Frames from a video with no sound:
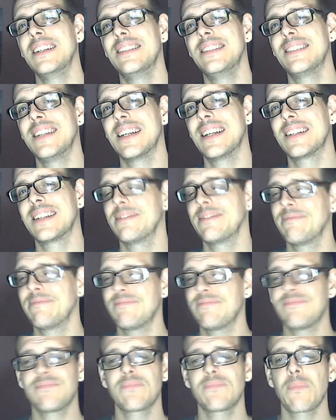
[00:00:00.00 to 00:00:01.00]
sticks,
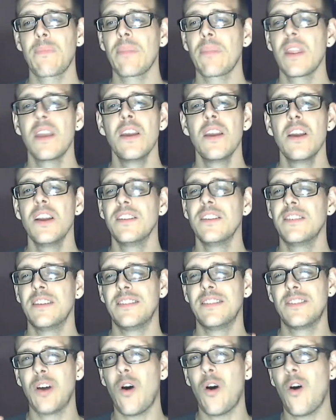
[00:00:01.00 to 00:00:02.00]
the
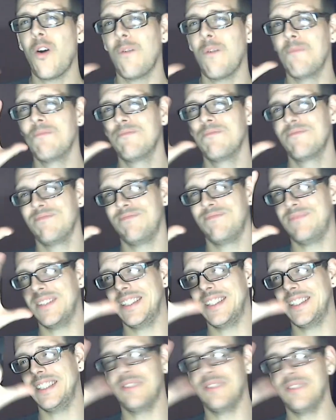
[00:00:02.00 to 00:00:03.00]
tar
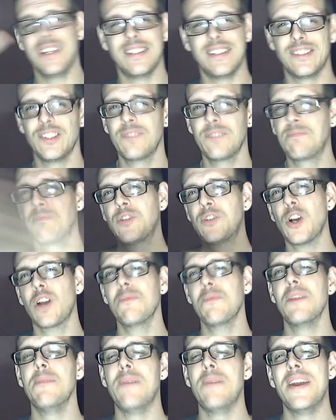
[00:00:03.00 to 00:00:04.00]
bloody things. Just chuck them
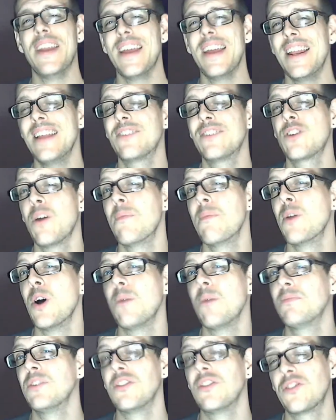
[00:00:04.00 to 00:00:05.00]
in the bin. It is coming
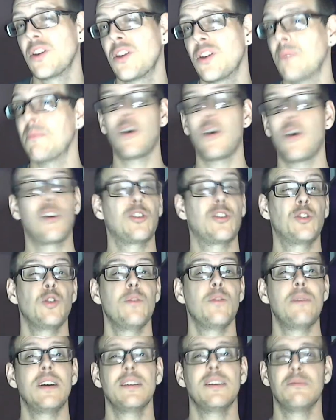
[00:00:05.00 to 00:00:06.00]
up to stop
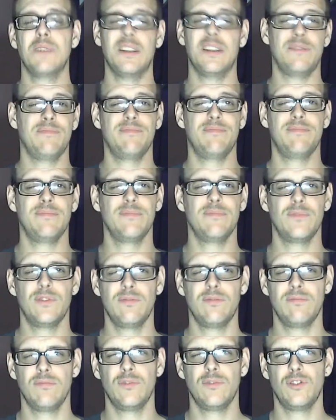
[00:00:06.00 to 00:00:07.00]
October. Well,
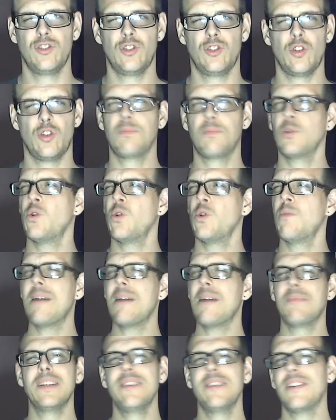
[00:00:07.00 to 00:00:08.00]
Stoptober, I
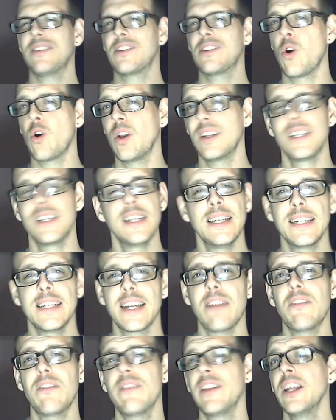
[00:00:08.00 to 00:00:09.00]
believe as they call it. Get
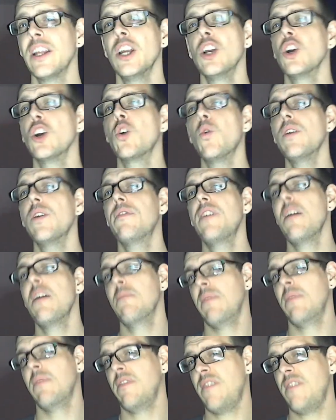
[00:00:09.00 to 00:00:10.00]
rid of it. Go into
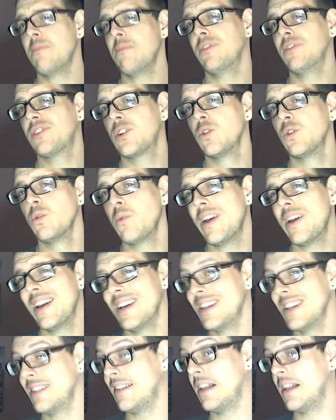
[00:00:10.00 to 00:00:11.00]
vaping. Vaping's the cool way.
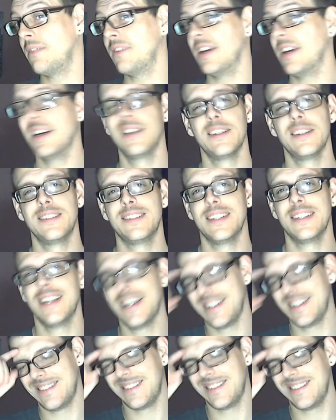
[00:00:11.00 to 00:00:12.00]
It's healthier. Till
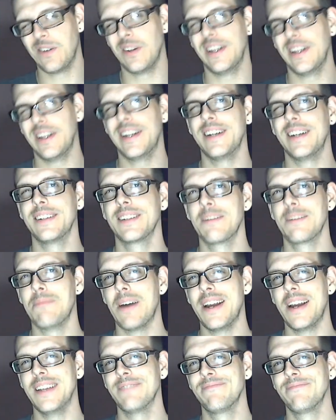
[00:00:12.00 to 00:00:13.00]
then, see you all later.
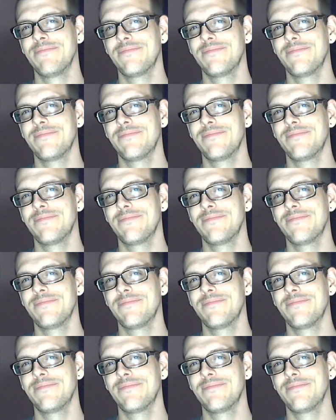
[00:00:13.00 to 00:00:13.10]
Bye.